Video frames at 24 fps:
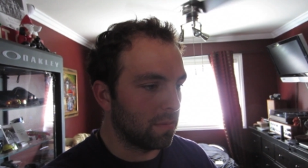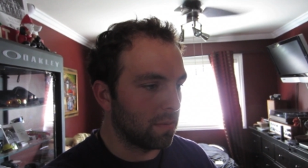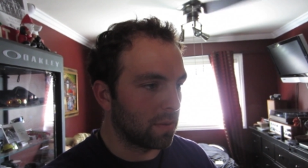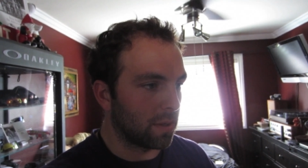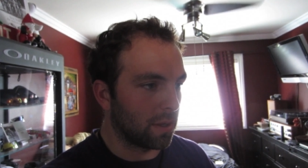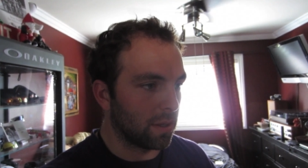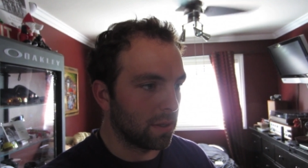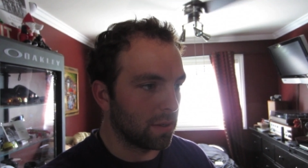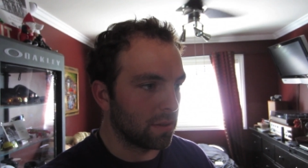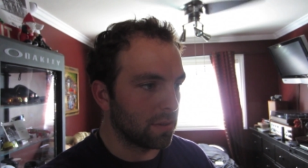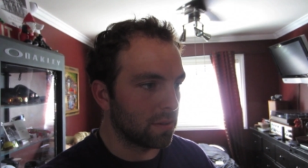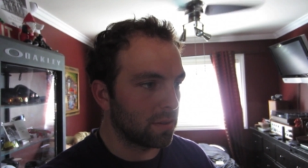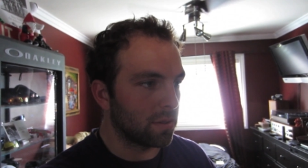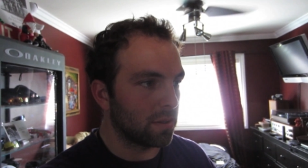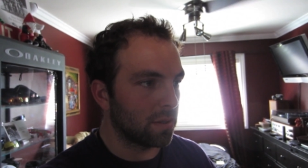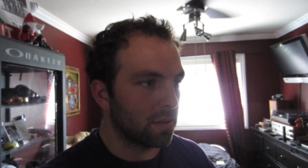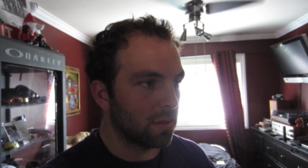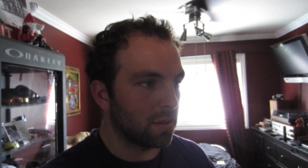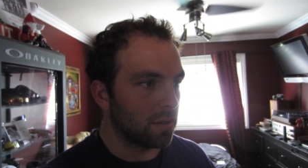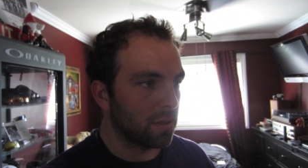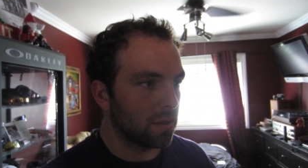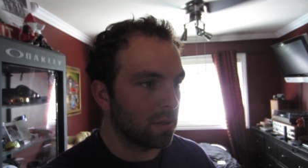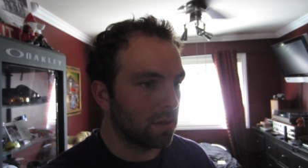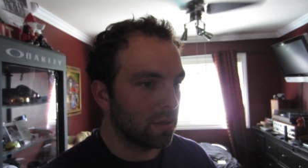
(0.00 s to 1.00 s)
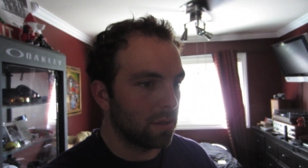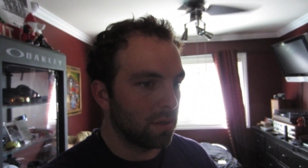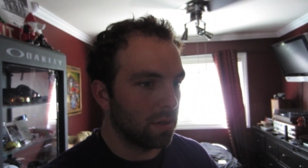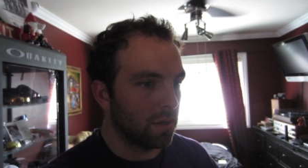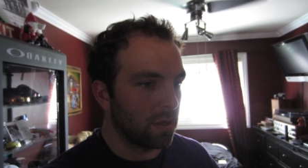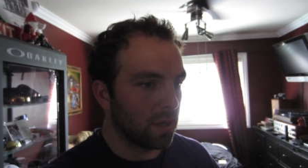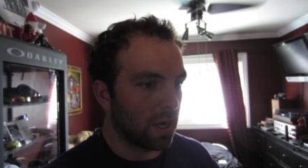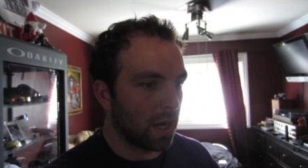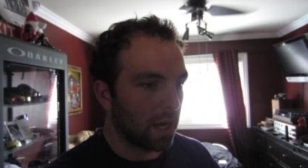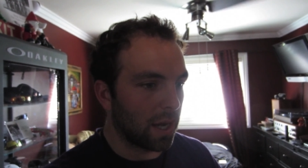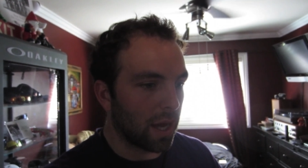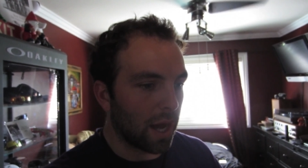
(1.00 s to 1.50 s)
because
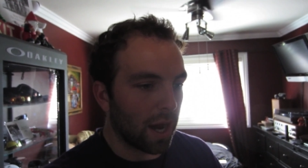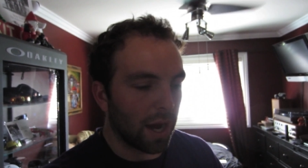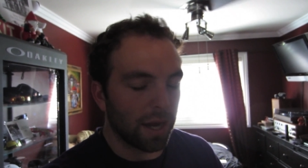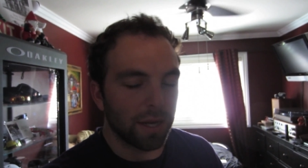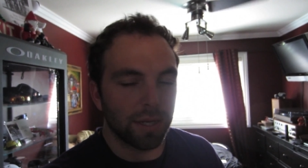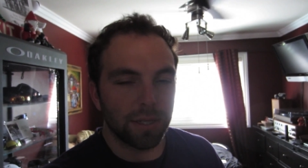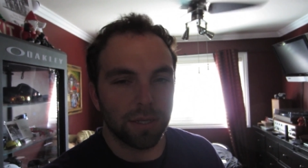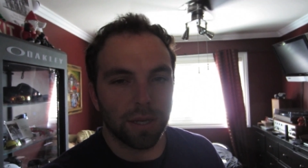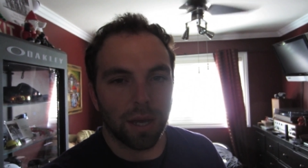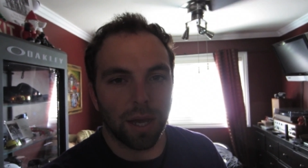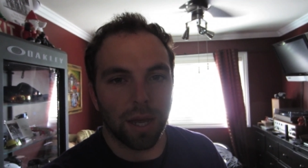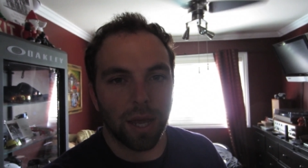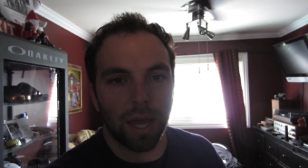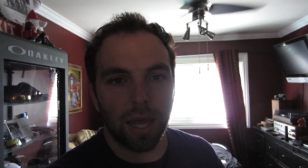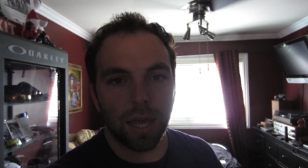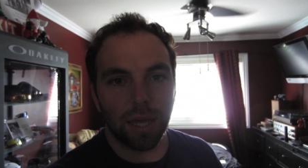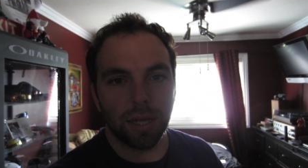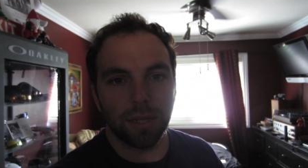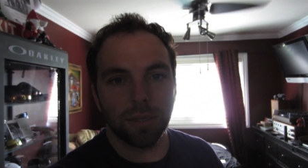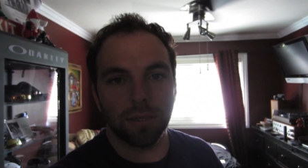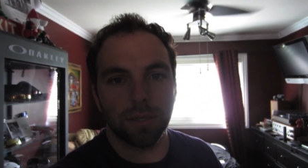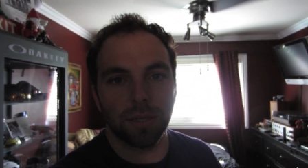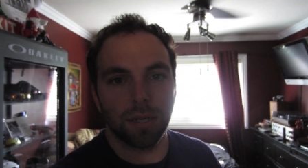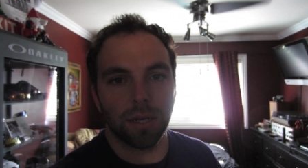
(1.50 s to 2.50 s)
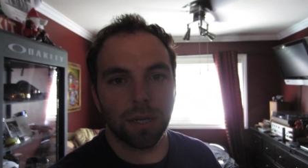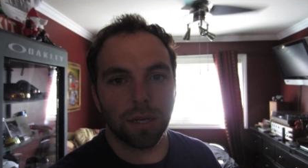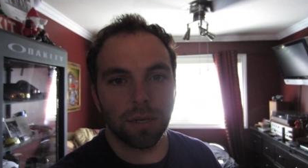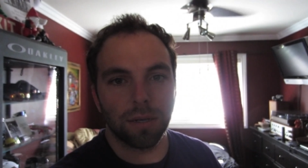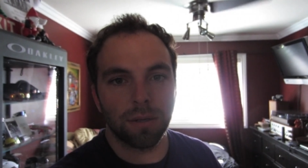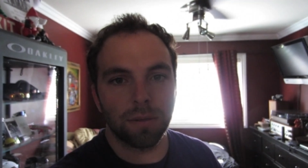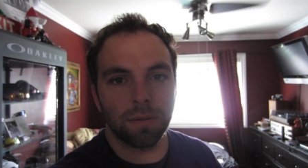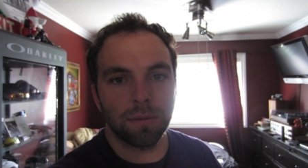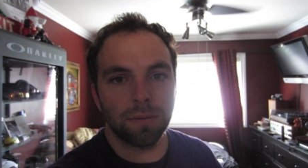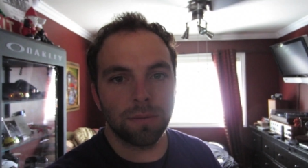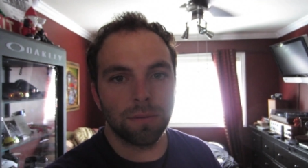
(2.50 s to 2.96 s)
I hate sitting.